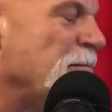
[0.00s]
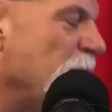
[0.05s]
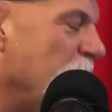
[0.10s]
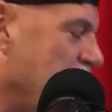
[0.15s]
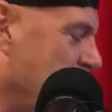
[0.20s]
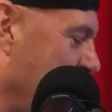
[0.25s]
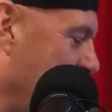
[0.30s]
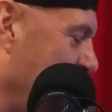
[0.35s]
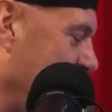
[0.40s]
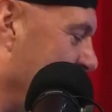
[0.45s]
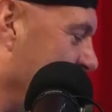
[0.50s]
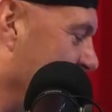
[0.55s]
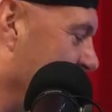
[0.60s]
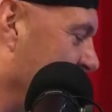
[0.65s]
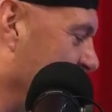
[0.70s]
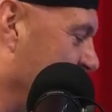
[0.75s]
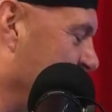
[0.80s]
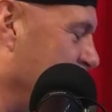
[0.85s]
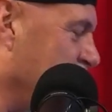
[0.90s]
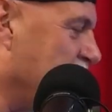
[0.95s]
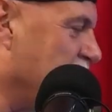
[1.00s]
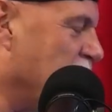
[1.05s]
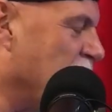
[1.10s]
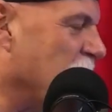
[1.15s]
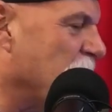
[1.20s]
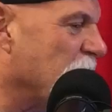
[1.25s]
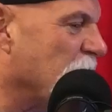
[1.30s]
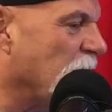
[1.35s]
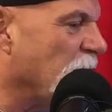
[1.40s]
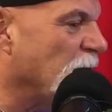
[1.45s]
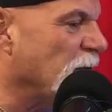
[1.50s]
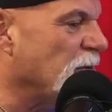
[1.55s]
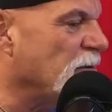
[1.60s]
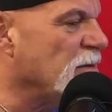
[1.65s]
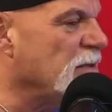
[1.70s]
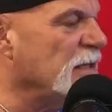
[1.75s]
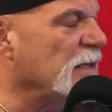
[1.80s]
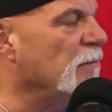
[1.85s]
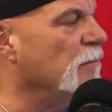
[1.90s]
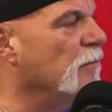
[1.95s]
being by Sid 6 years ago,
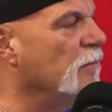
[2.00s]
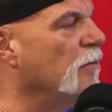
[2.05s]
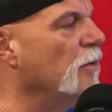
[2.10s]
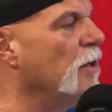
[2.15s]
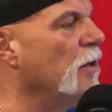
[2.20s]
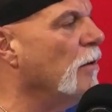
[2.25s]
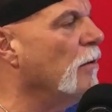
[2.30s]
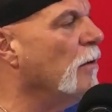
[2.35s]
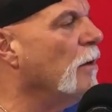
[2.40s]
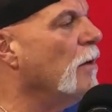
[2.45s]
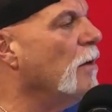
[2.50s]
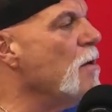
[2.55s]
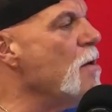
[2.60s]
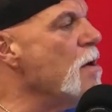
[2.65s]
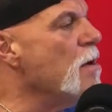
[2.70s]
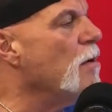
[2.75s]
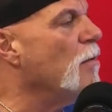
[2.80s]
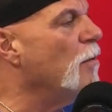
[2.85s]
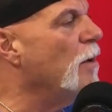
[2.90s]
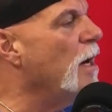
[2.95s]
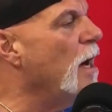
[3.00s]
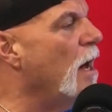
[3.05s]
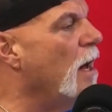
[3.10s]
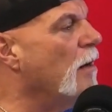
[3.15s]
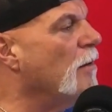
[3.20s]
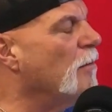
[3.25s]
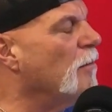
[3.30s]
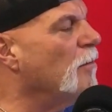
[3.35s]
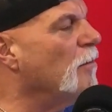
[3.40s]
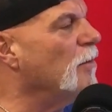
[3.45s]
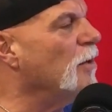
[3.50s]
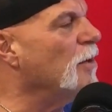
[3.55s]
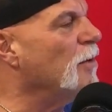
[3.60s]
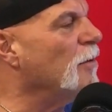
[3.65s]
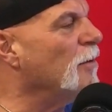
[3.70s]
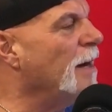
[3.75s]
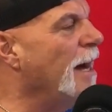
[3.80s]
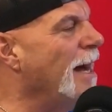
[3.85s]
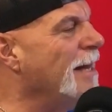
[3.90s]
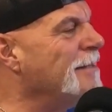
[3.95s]
Sid, you know, we all, you
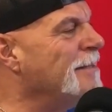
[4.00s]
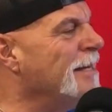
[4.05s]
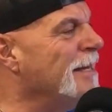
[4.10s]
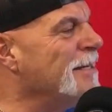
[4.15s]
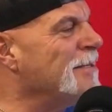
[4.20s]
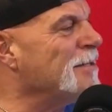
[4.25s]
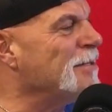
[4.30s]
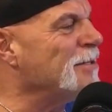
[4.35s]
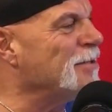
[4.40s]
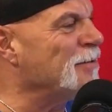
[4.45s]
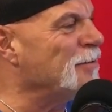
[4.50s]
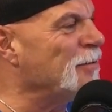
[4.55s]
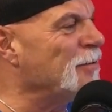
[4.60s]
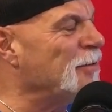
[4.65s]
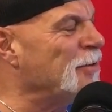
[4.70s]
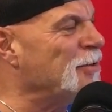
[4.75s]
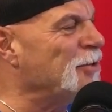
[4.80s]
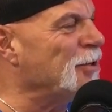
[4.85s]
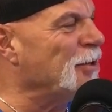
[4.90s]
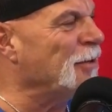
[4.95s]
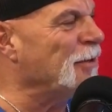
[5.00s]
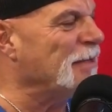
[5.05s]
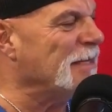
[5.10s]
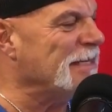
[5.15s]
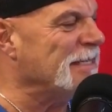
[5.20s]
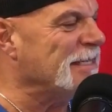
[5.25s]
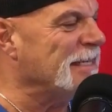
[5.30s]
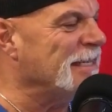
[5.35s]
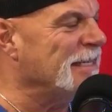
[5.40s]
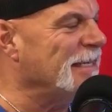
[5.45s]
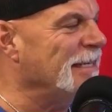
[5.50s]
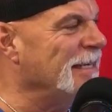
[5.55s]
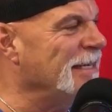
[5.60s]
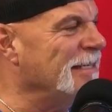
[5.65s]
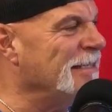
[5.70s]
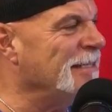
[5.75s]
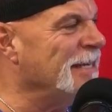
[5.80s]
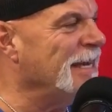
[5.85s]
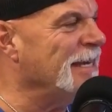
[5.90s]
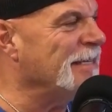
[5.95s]
know, God takes us through the journeys and he
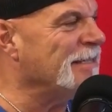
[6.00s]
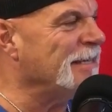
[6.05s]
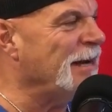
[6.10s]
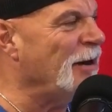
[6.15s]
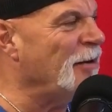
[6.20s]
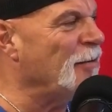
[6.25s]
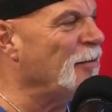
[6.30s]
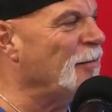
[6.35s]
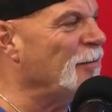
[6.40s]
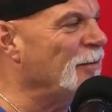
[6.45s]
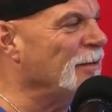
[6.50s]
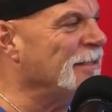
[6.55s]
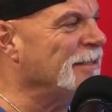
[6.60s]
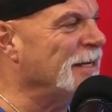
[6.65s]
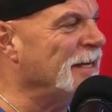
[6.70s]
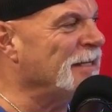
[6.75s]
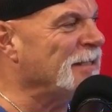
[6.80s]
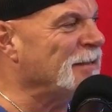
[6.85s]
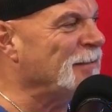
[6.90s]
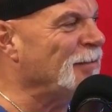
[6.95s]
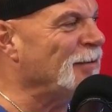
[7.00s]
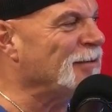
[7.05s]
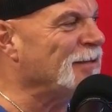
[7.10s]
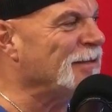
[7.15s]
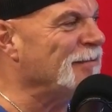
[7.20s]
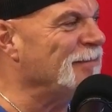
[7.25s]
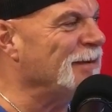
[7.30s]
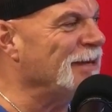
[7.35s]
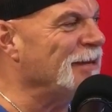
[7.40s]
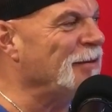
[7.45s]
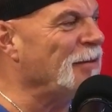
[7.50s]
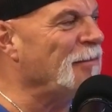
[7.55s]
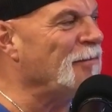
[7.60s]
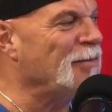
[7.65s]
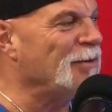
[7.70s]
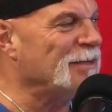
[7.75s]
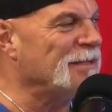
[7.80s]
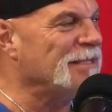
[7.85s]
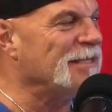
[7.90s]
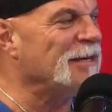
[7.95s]
takes out what's not supposed to be there and
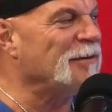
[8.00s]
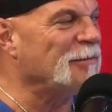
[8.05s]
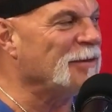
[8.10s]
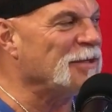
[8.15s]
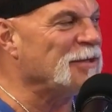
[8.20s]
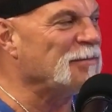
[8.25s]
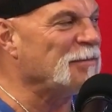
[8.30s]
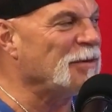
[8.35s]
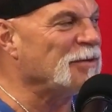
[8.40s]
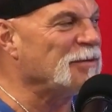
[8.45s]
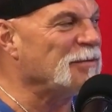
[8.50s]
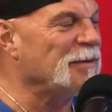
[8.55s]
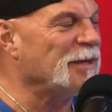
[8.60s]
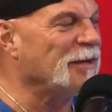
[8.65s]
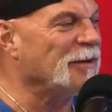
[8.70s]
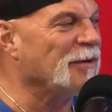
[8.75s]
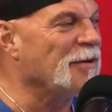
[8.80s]
puts in what's supposed to be there.